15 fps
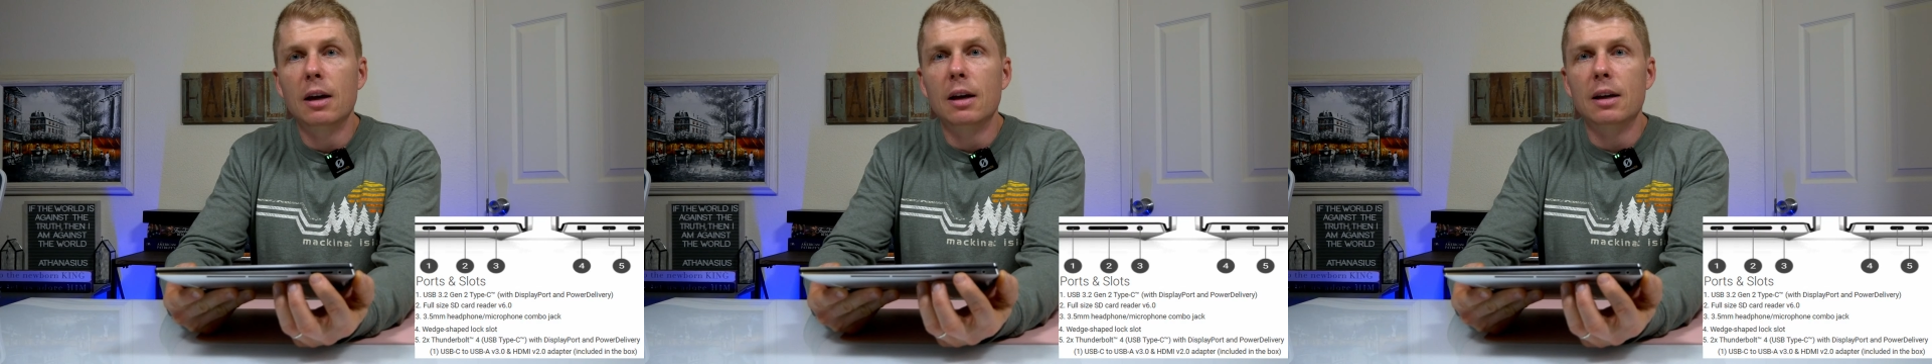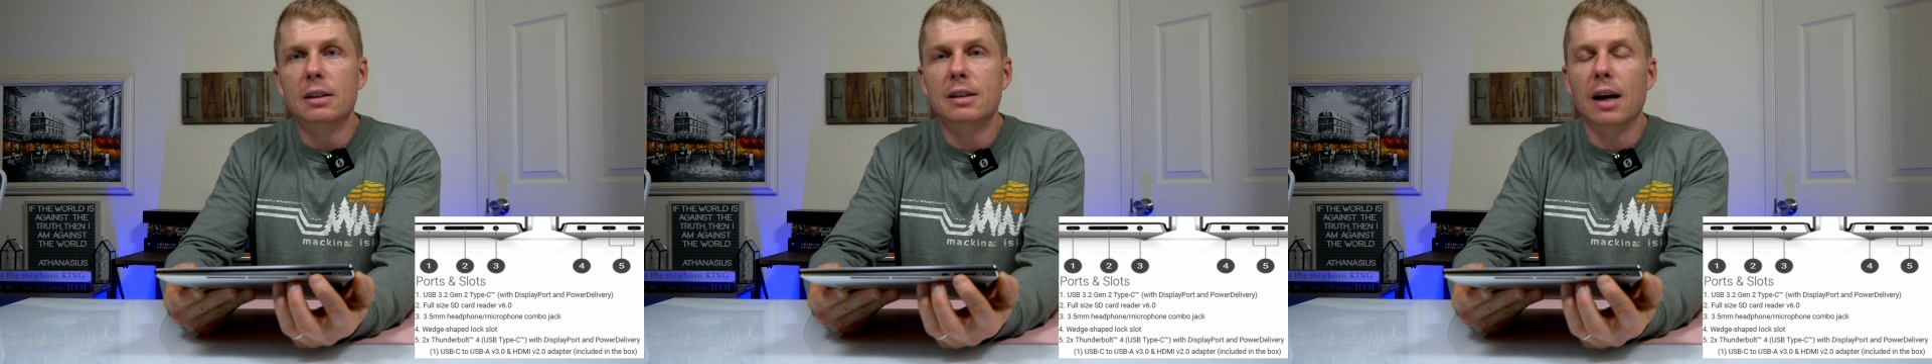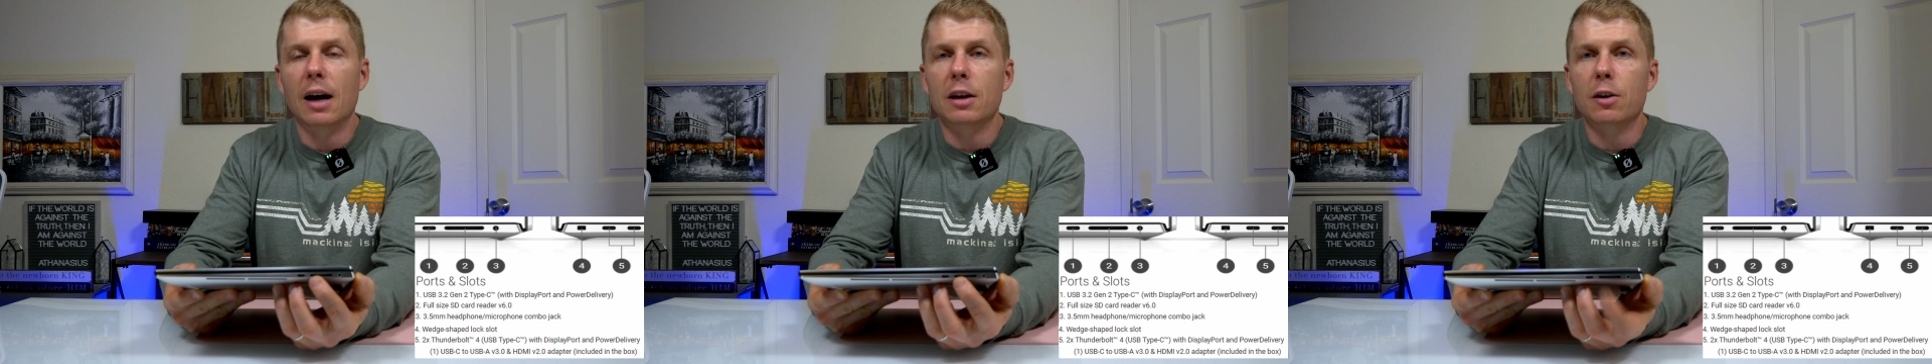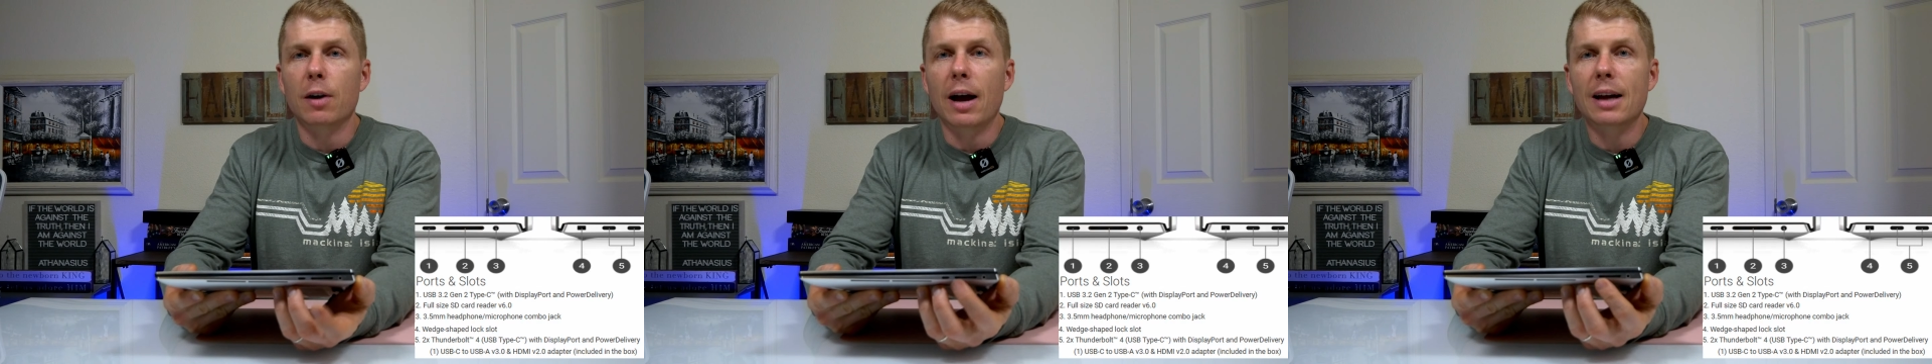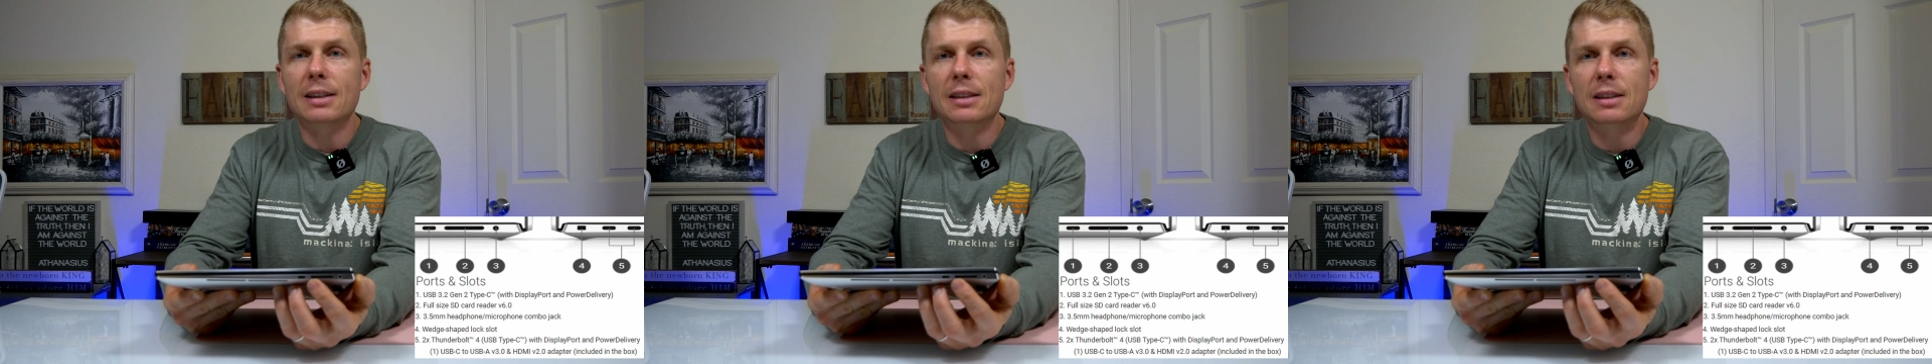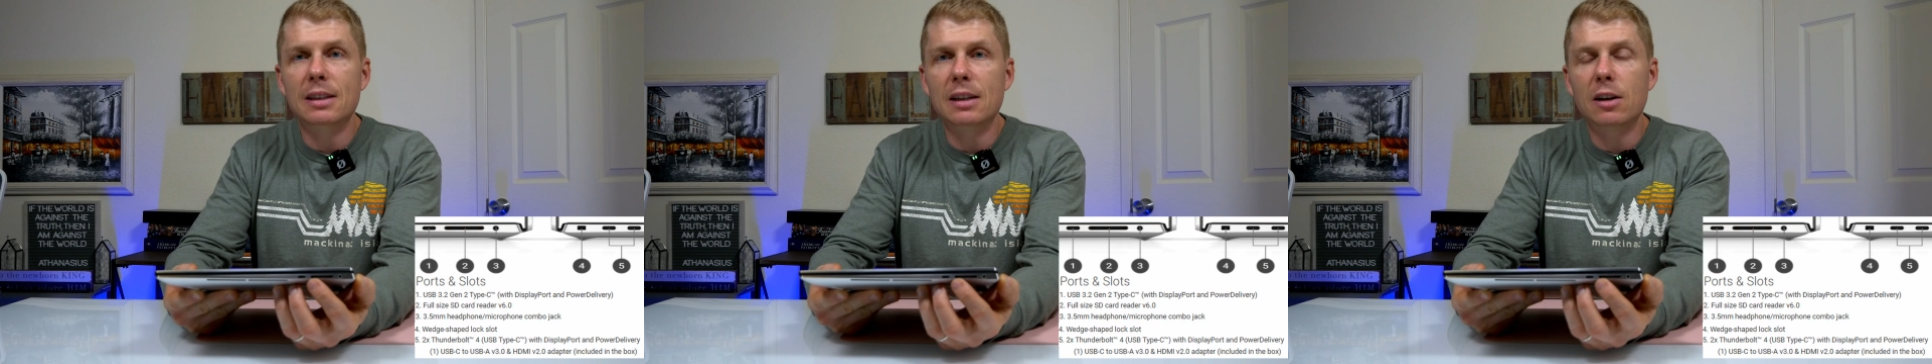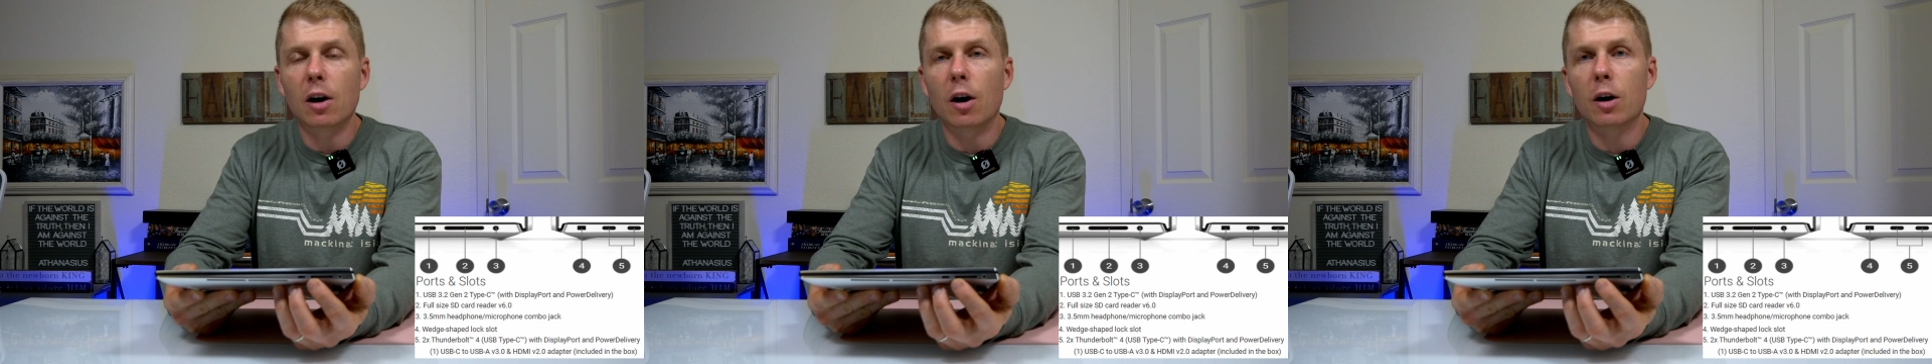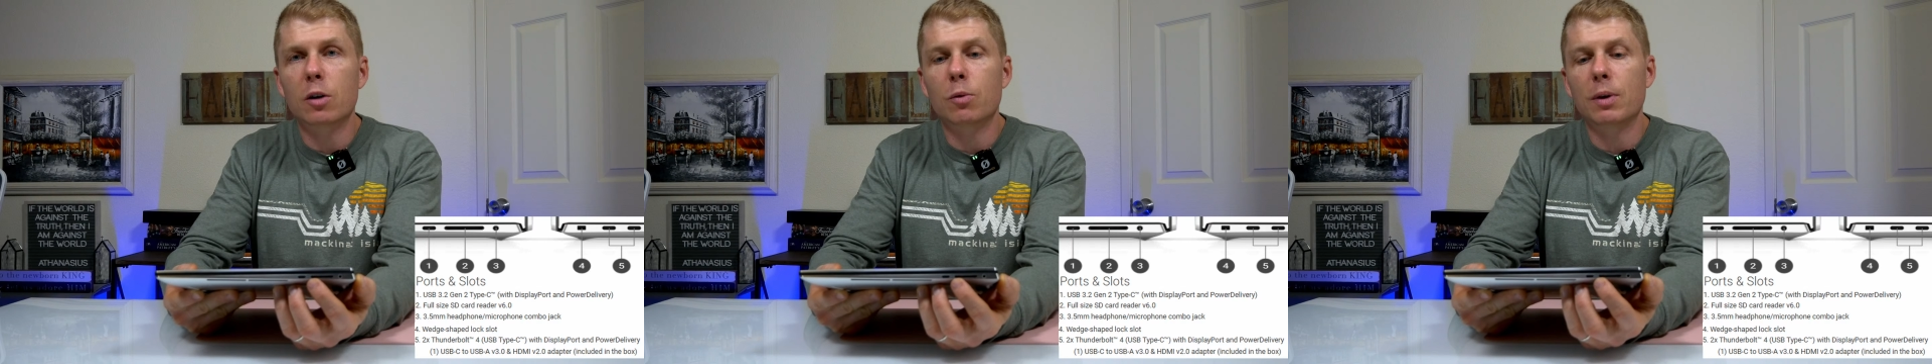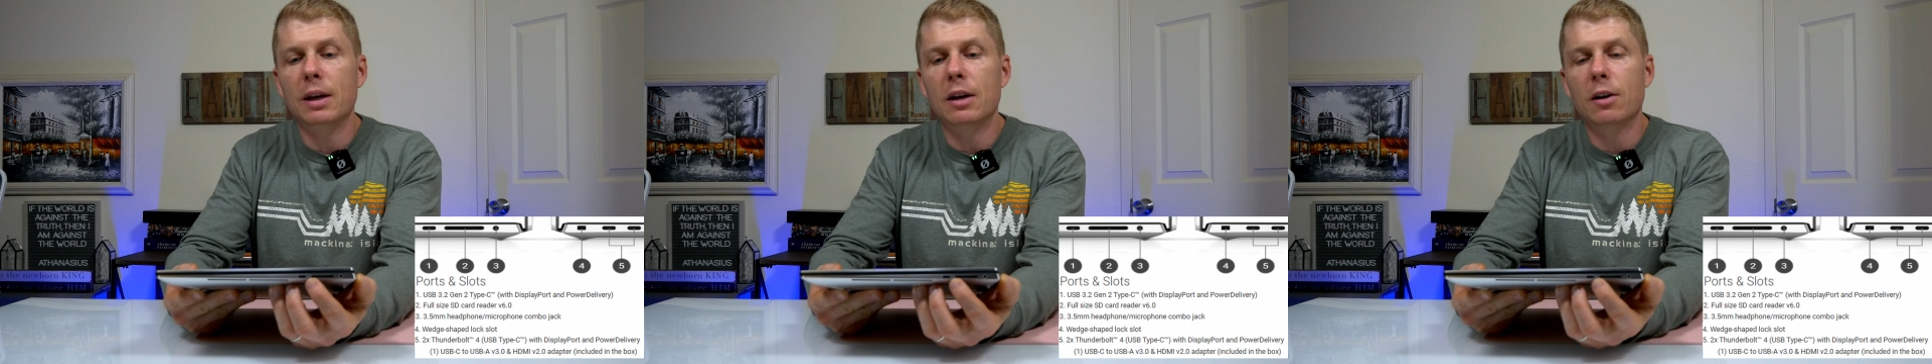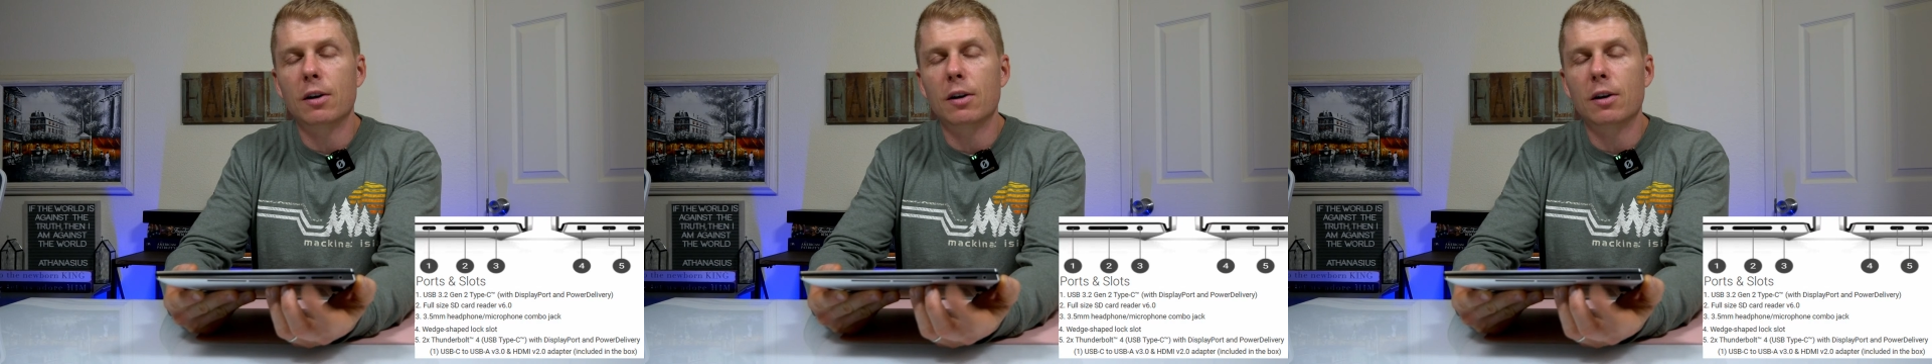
It's got your SD card reader,